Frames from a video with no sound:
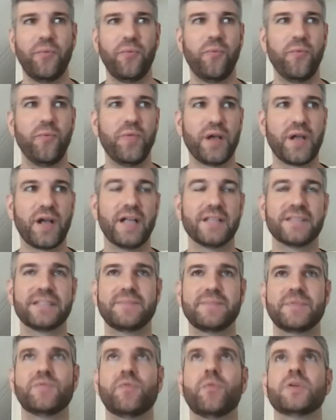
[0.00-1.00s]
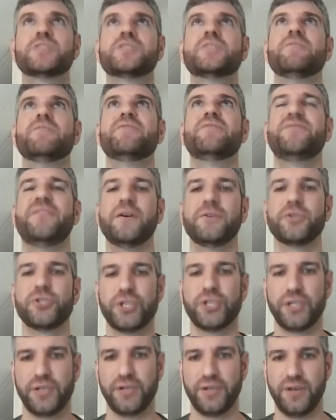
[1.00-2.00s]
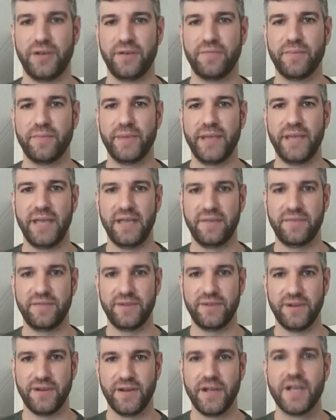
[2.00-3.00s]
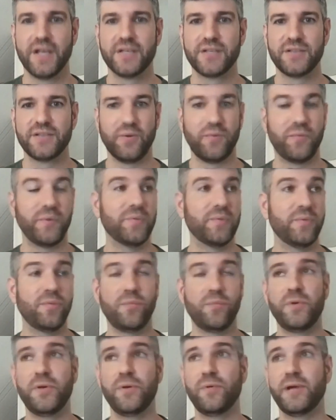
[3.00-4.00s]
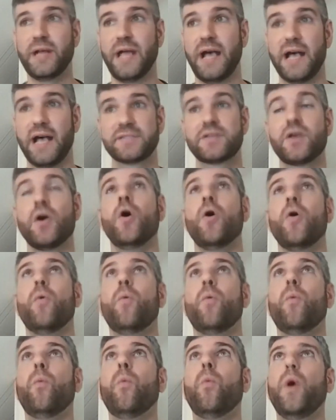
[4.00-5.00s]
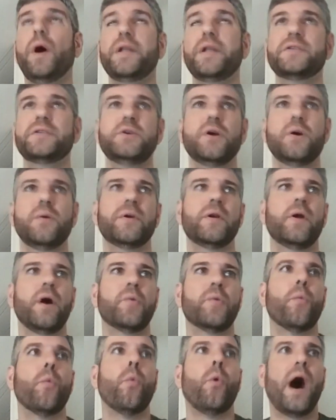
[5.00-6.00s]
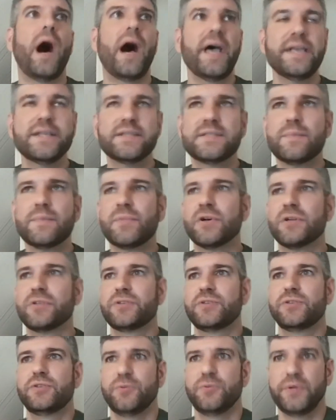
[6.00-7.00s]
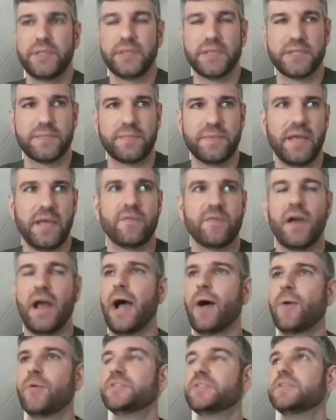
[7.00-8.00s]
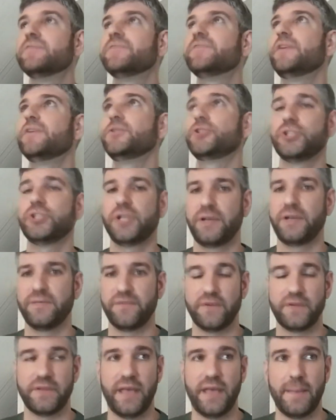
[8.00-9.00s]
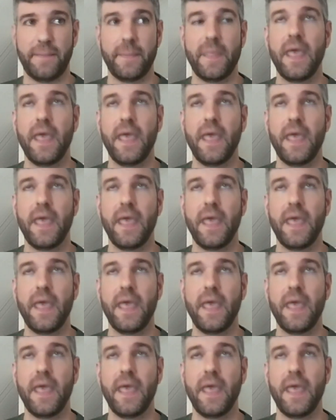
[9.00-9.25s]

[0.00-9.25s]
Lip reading: the concept of what's the function of a behavior. So we would ask, what is going on? Why is the person doing this behavior? How is it functioning for them?